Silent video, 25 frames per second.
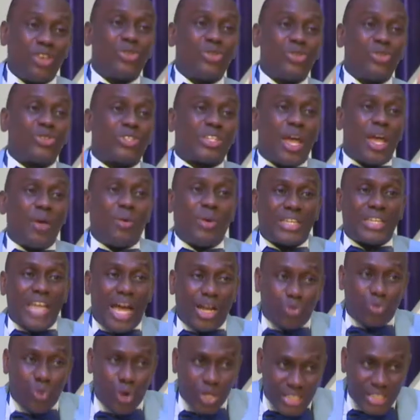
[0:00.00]
you stay
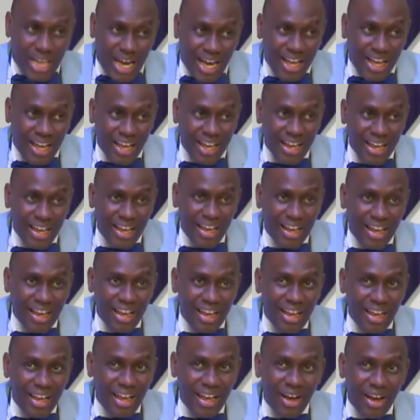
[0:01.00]
without water?
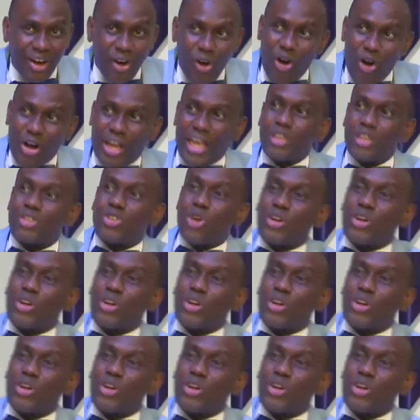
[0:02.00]
Okay, so